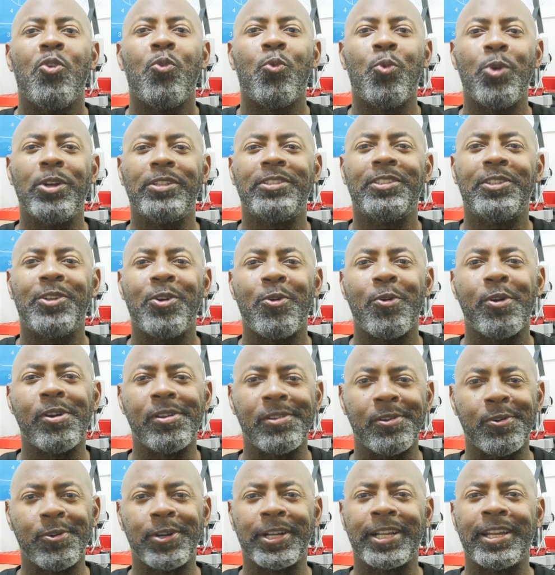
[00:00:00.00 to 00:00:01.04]
What's
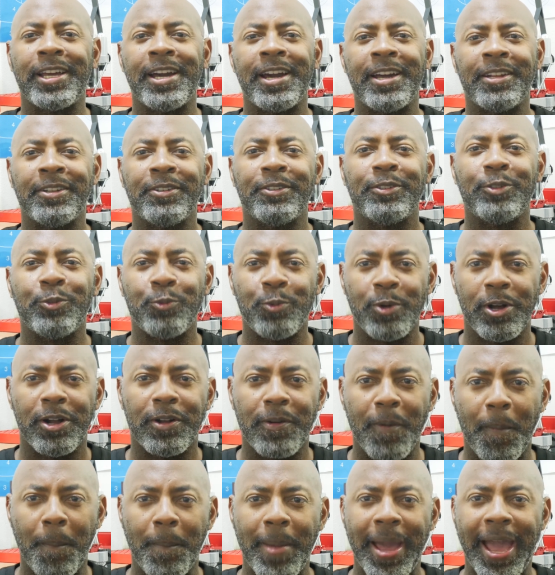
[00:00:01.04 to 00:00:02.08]
going on gunners?
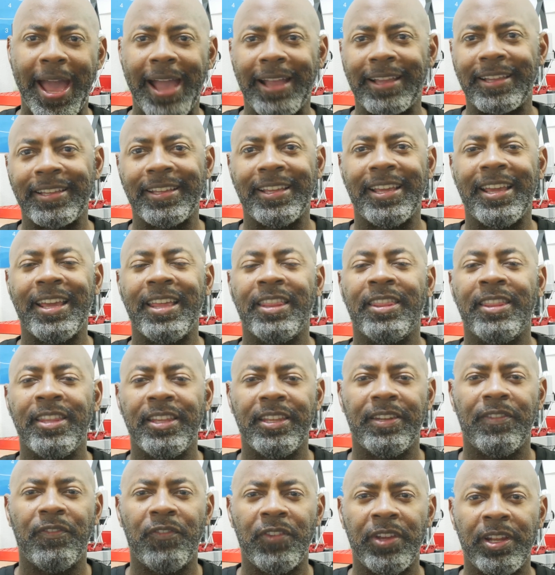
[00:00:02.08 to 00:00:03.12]
Welcome back. In
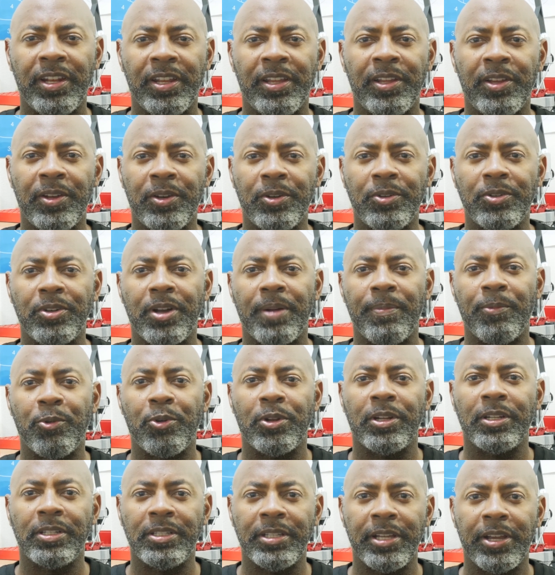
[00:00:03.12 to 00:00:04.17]
this video, I'm
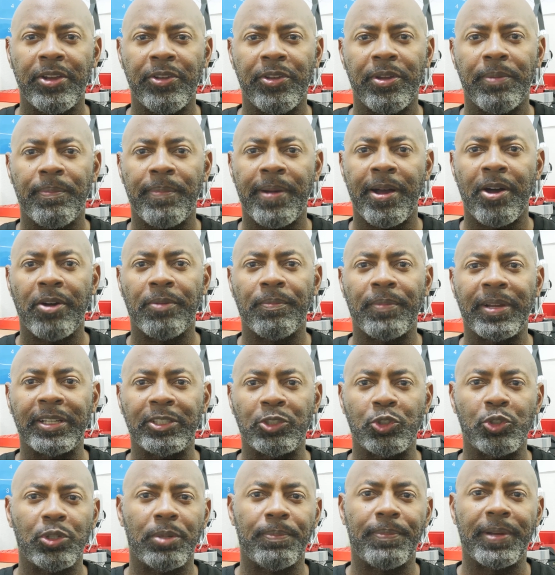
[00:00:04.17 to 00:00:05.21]
going to tell you about my
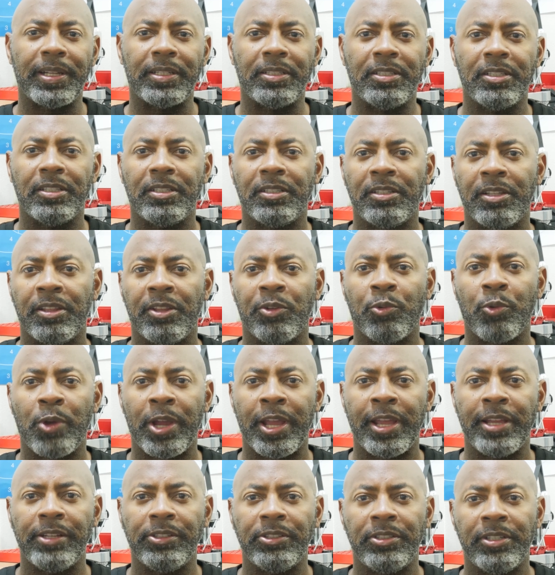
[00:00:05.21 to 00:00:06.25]
trip I took to the
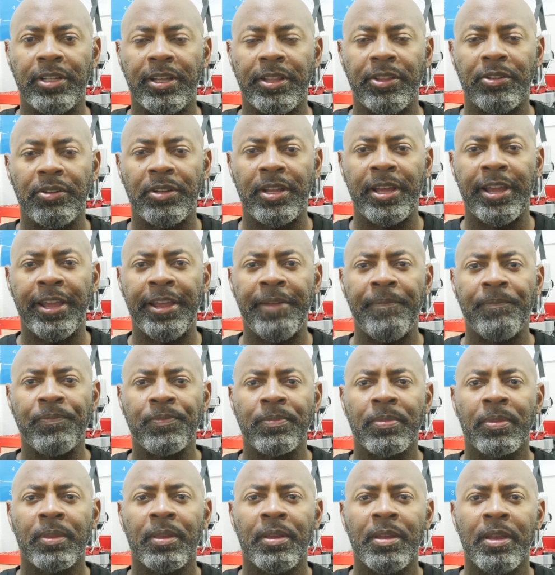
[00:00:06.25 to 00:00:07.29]
range the other day.
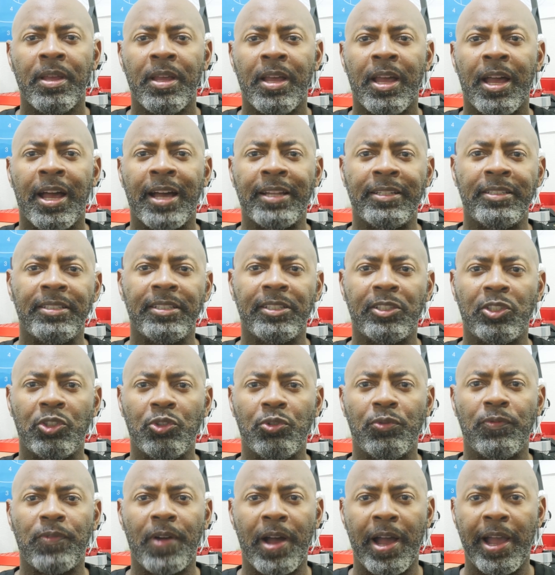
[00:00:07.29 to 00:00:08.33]
I took
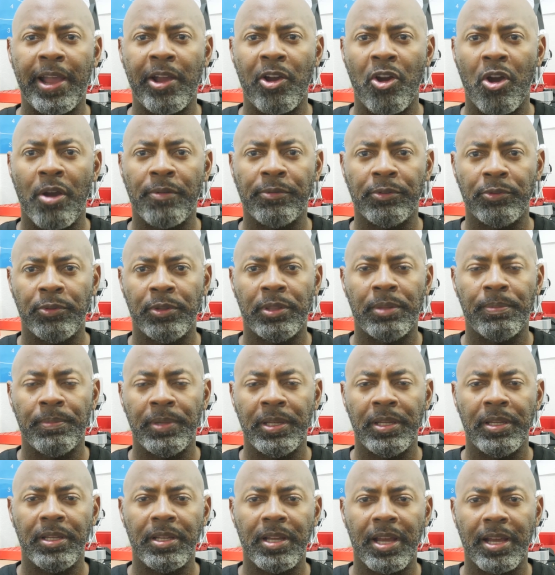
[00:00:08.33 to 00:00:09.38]
two firearms with
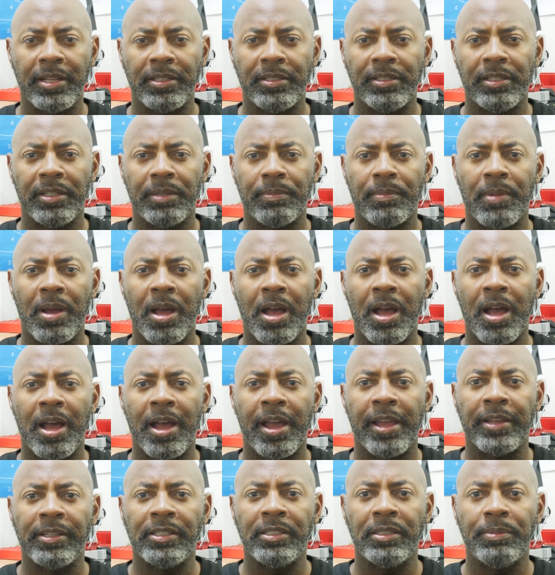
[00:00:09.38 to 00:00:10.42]
me. I took
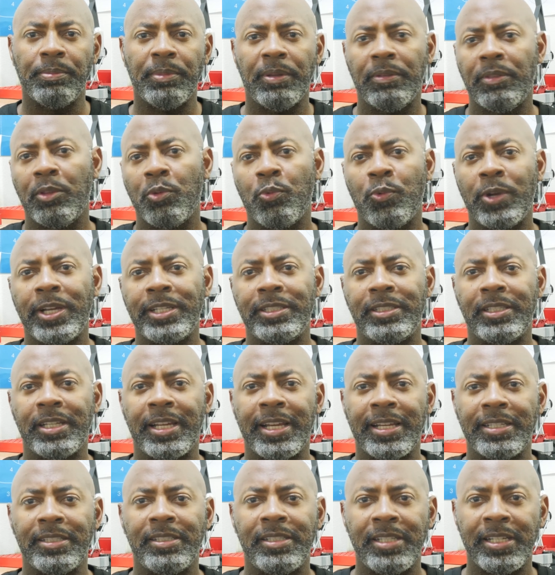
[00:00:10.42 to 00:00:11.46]
my Smith & Wesson
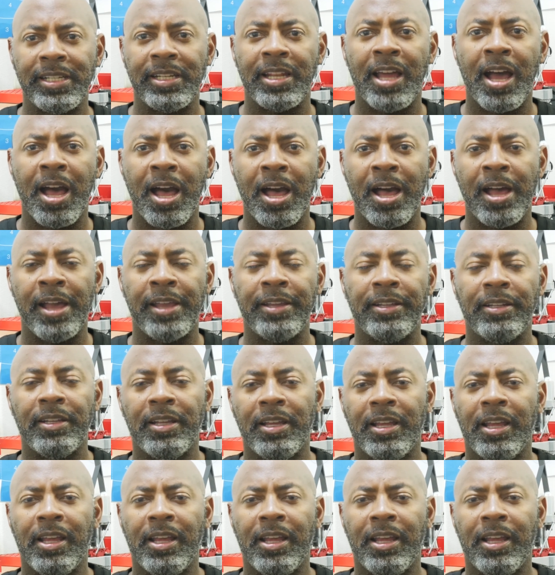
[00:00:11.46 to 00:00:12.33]
SD9.